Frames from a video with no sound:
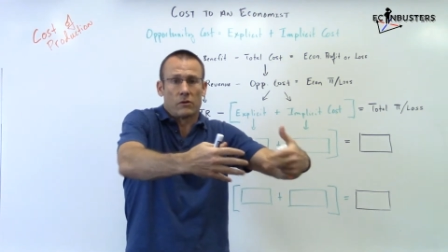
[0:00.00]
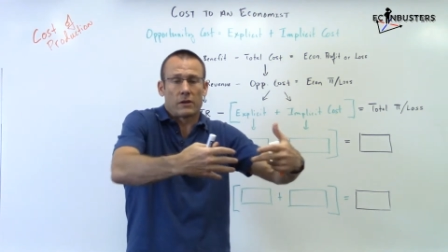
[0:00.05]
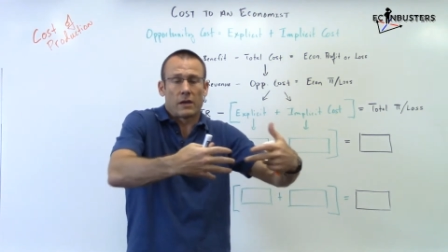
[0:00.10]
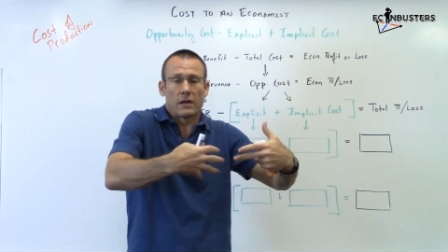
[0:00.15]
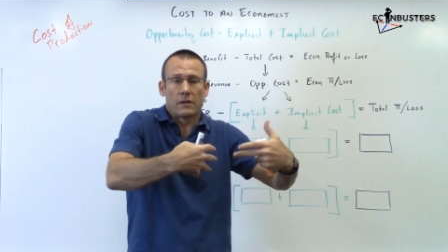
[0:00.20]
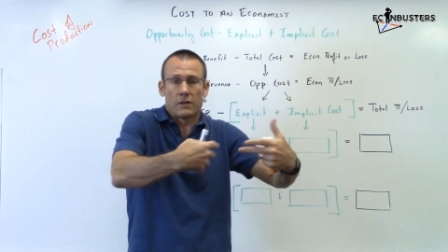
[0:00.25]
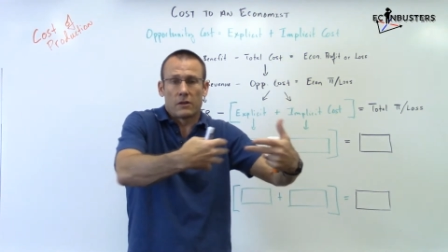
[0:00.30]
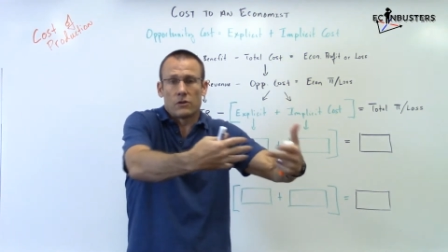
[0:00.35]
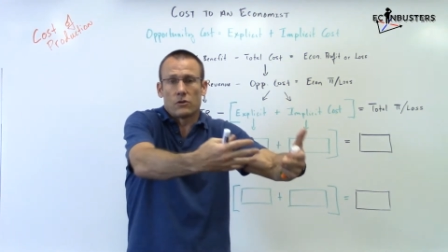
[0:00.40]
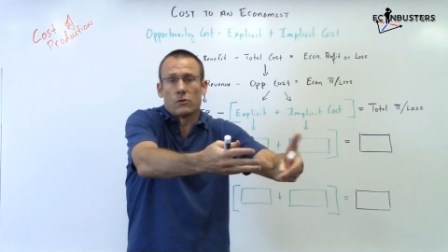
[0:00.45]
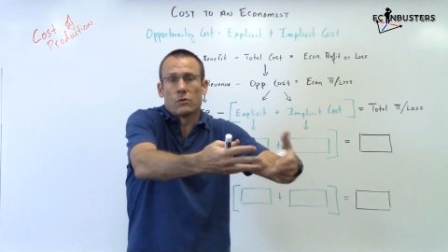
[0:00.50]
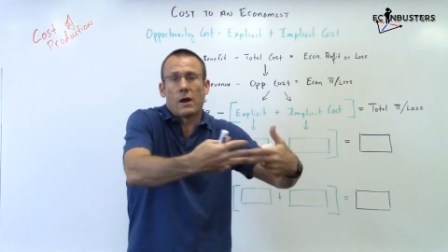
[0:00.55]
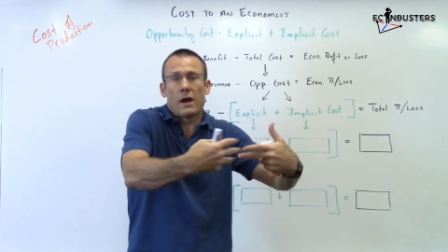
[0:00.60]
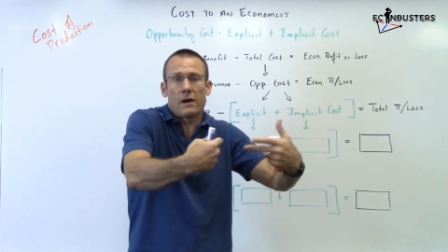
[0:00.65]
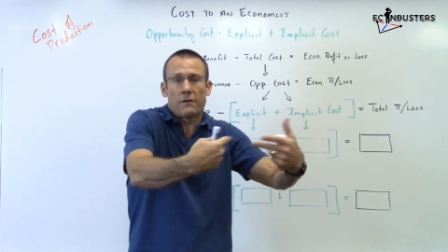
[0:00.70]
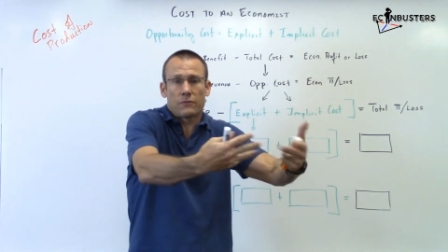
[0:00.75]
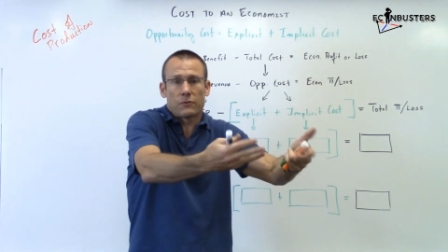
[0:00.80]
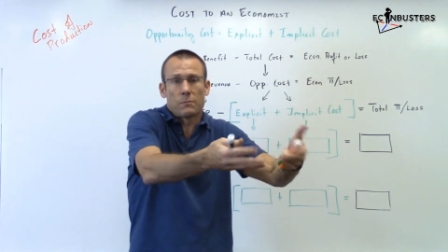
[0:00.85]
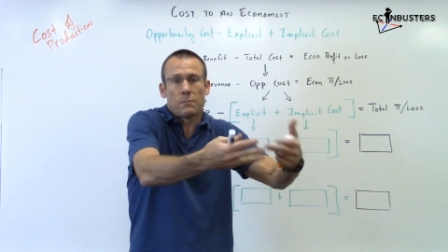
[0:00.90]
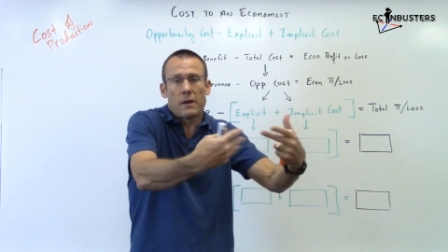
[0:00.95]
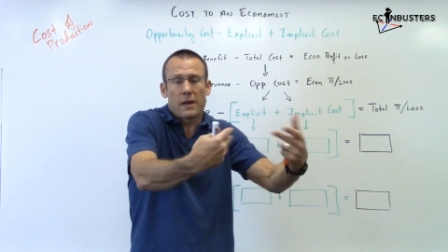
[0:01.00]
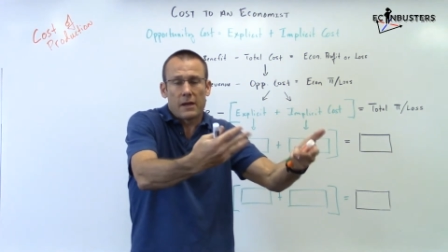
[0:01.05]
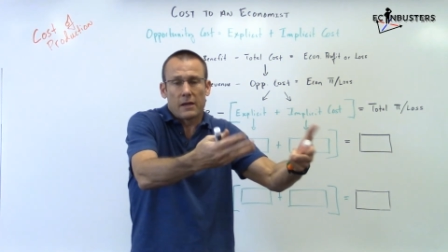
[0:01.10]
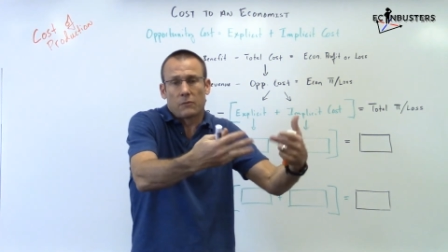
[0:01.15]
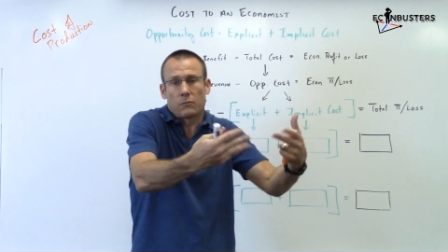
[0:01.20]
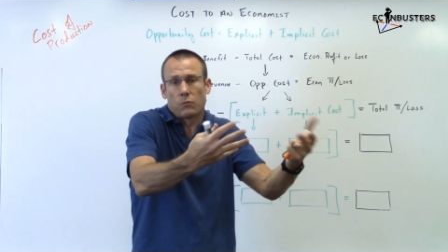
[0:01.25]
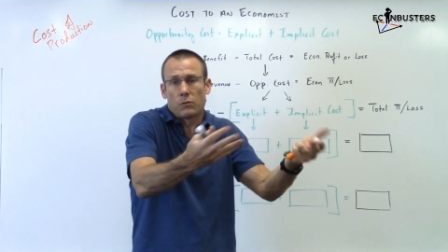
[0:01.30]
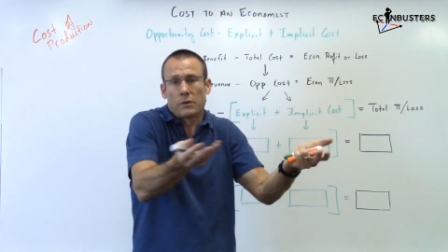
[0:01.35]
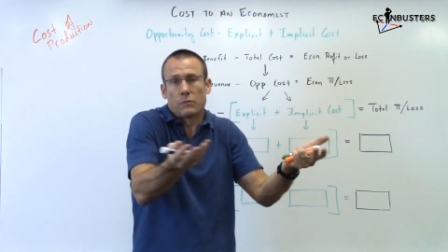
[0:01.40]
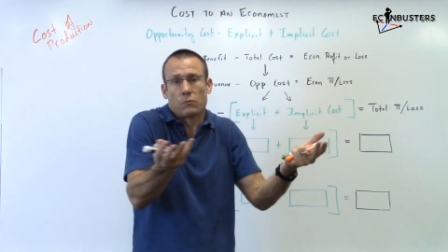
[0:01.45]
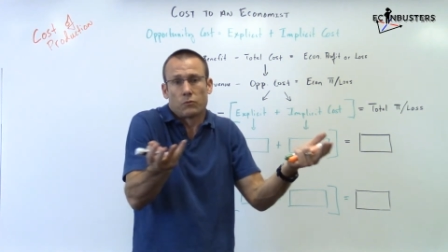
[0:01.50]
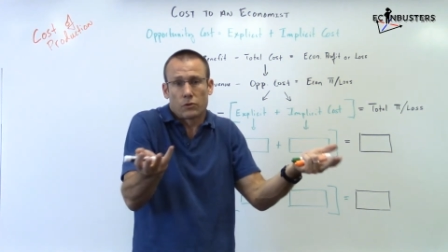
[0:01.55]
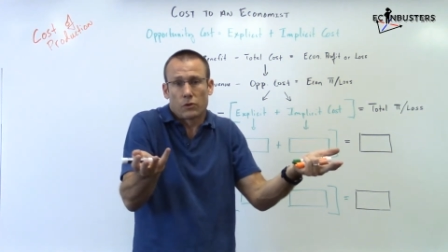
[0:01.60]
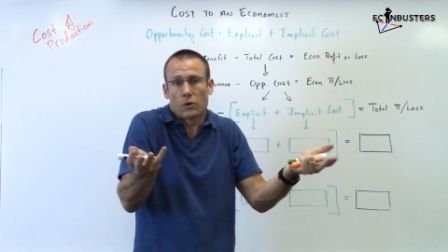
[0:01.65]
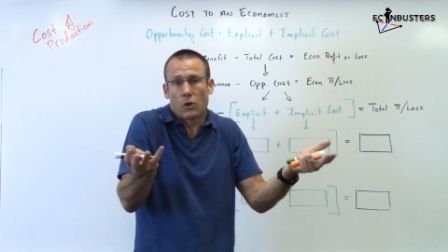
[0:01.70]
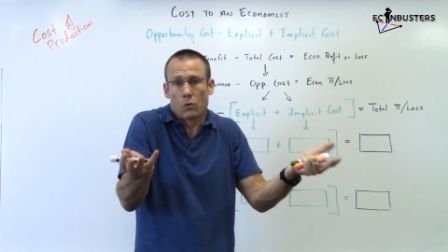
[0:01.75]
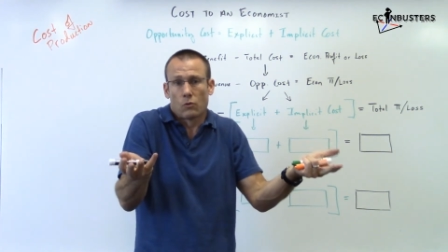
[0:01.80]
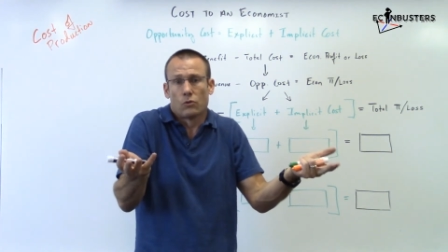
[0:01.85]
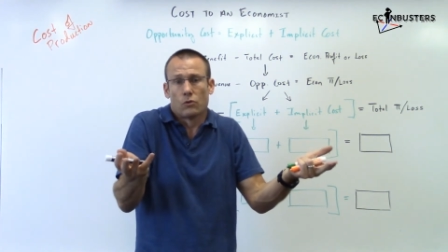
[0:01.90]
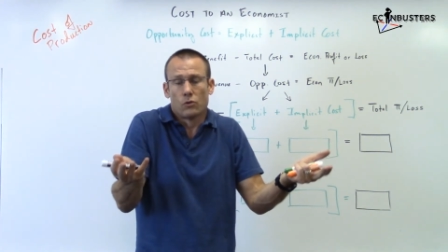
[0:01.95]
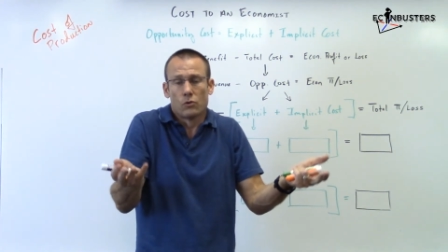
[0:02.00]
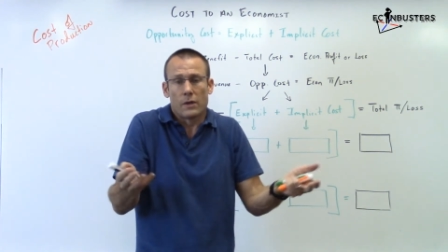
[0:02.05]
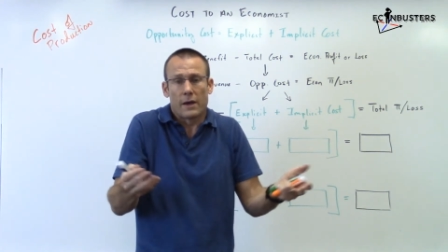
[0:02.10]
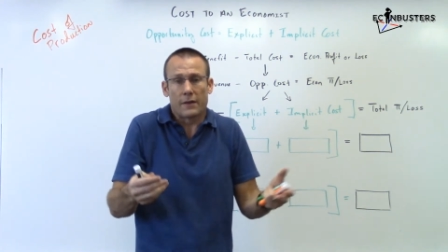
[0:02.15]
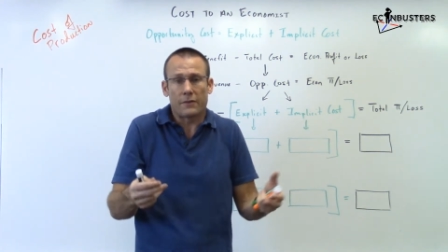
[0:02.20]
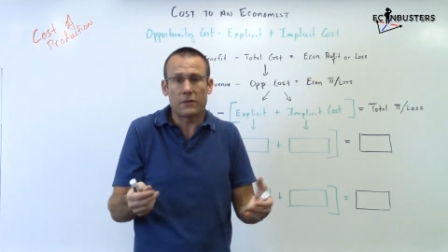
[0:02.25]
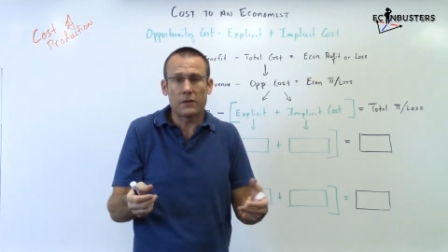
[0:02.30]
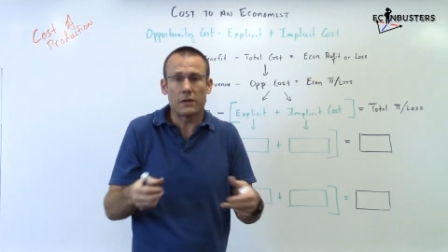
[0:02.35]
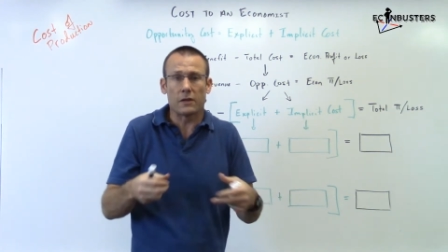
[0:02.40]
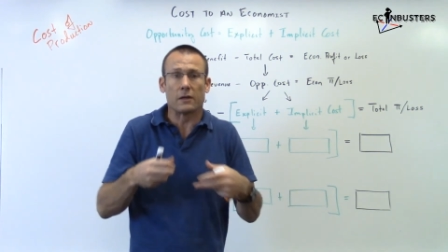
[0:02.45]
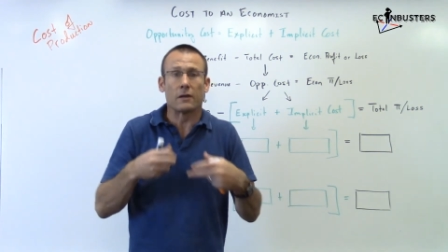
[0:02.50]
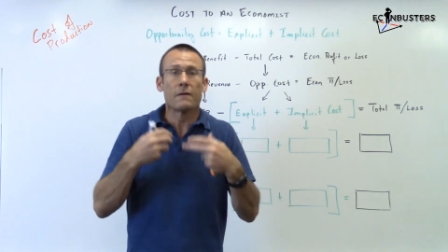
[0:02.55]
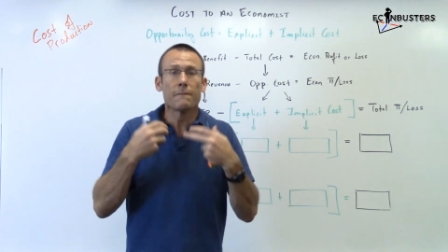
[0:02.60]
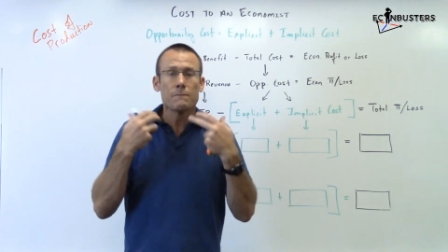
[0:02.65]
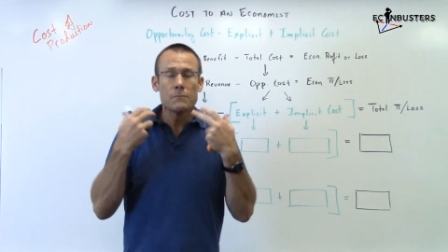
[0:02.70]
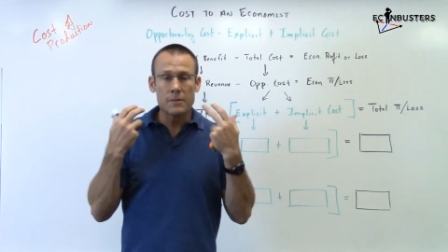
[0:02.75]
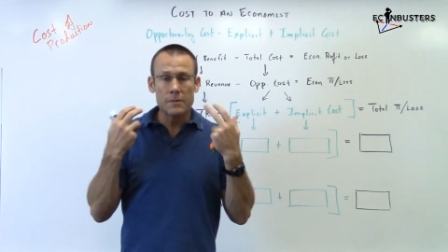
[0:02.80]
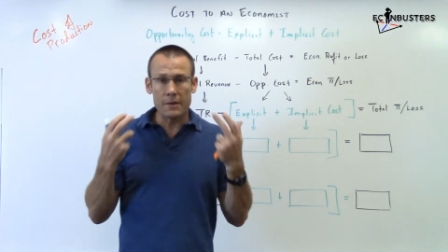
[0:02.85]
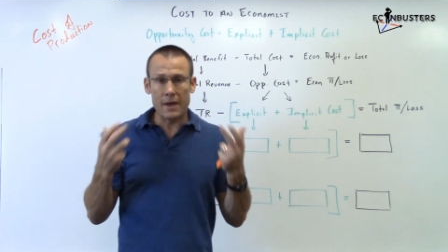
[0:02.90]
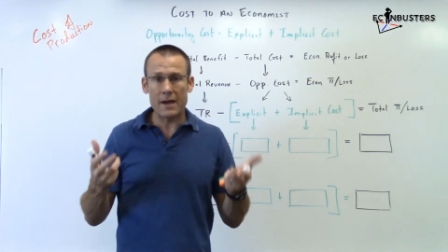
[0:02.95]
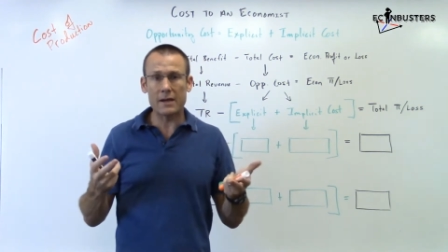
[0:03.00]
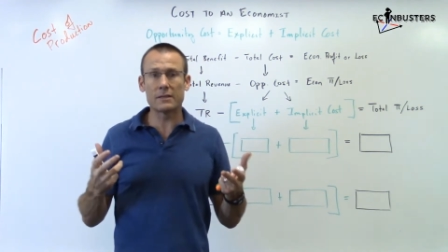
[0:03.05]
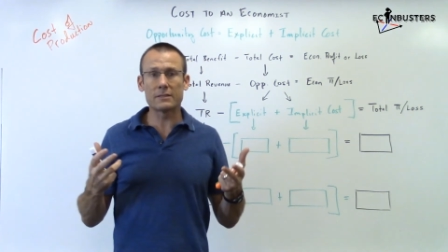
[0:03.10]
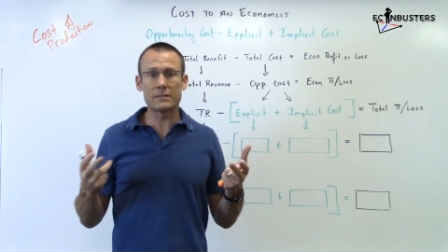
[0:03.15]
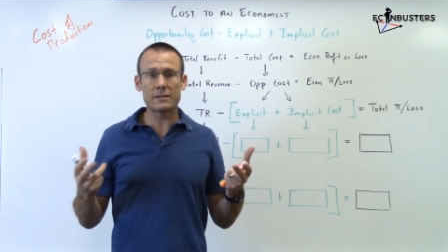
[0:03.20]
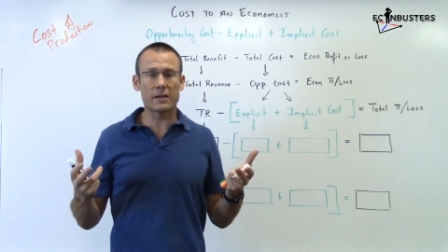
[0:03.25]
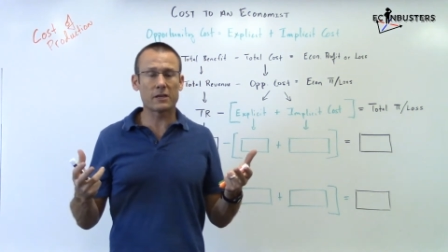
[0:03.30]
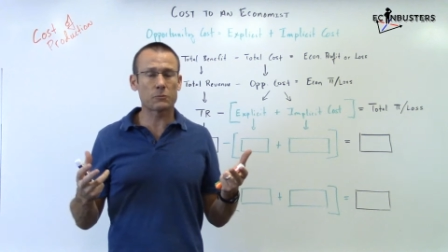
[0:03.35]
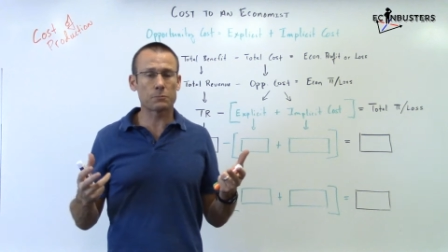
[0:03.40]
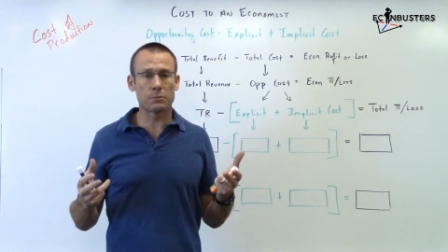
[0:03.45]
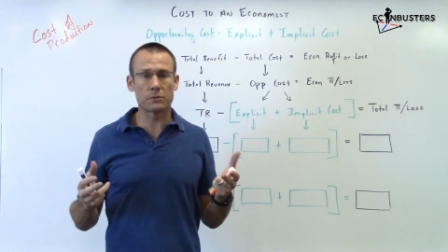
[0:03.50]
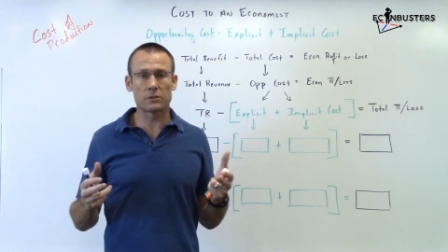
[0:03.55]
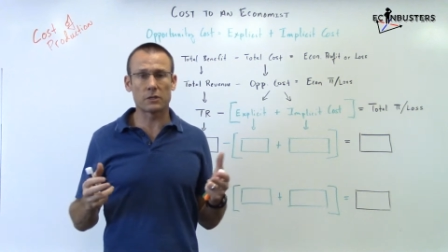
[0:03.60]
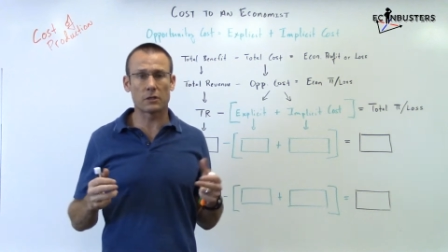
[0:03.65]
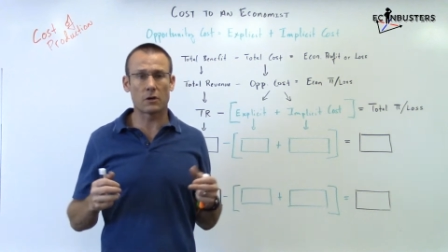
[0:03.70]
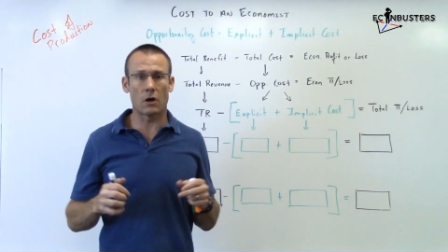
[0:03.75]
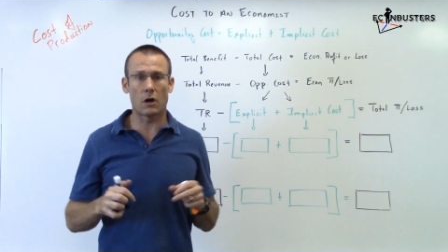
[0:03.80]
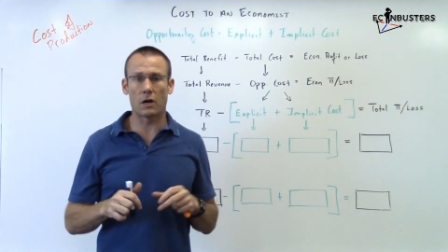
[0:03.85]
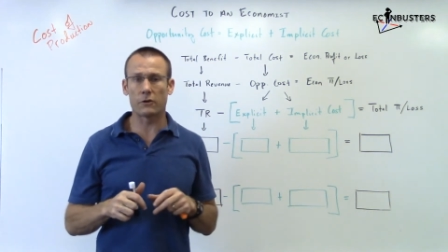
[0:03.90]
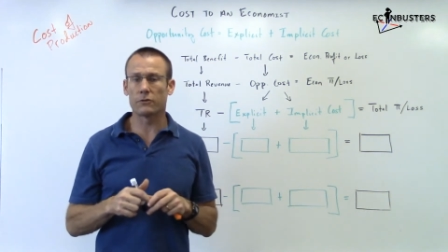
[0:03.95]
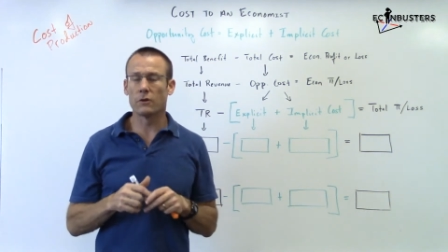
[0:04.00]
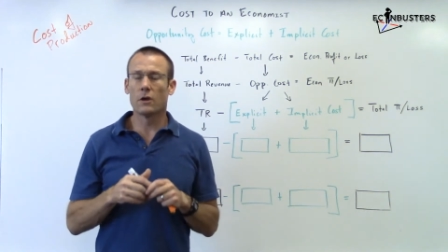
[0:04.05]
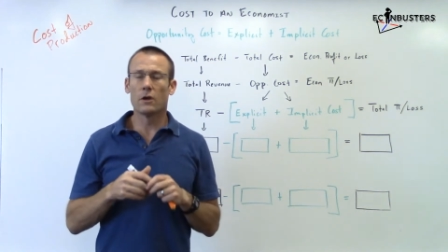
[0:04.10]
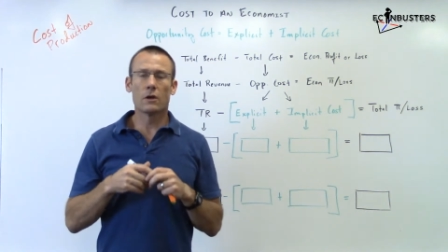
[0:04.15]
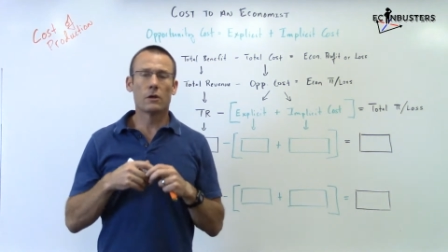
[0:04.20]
okay, that you have to make when, to go do that thing, that is the explicit cost.